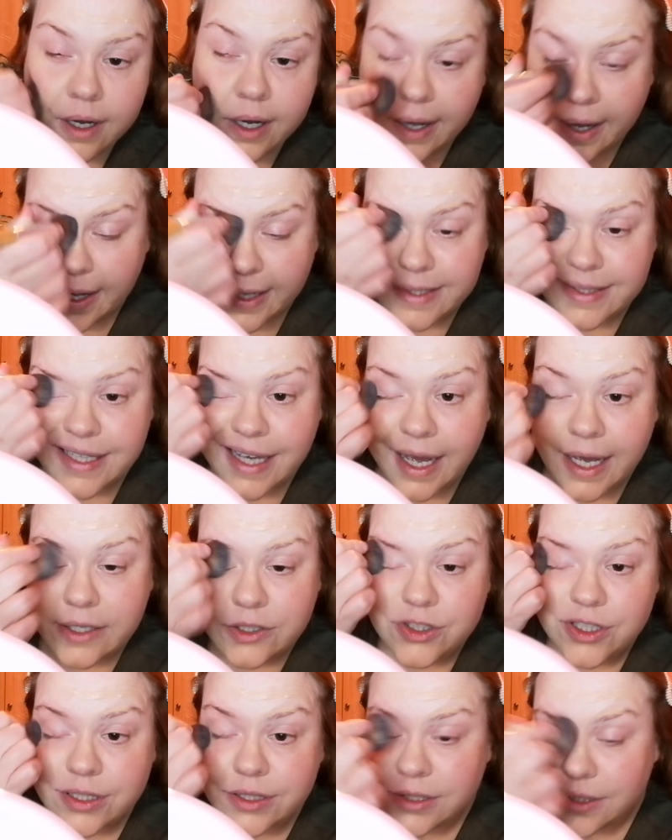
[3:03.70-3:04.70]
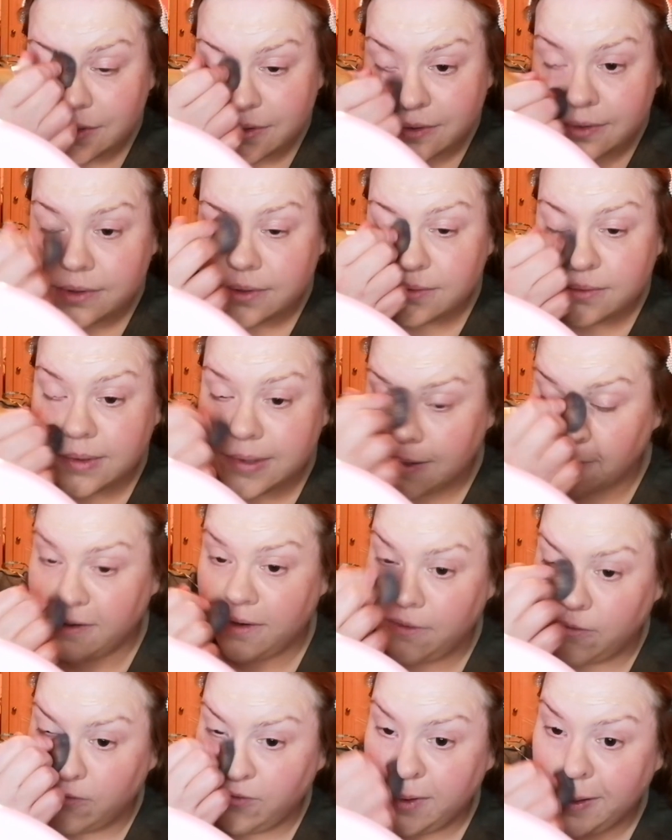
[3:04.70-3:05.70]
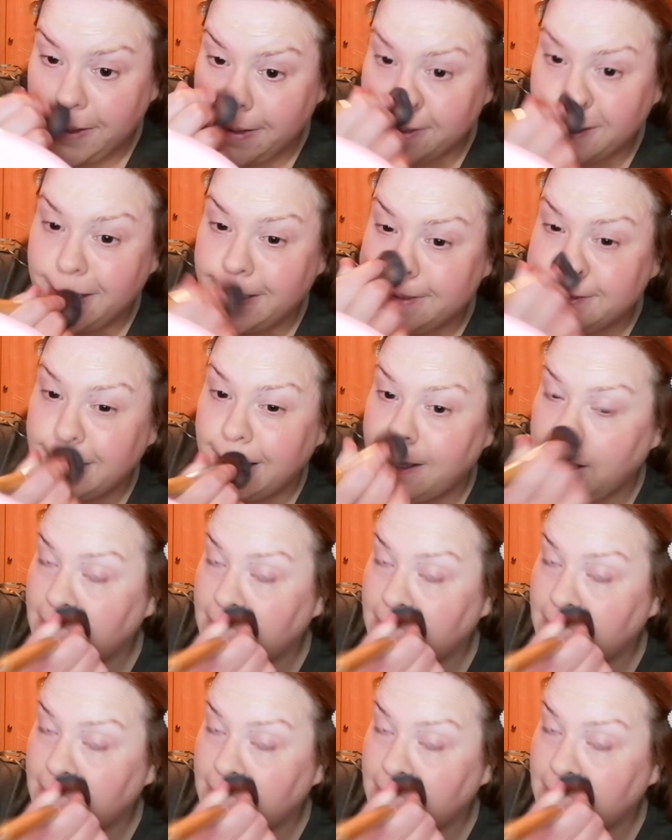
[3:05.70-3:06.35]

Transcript: And I just really liked it.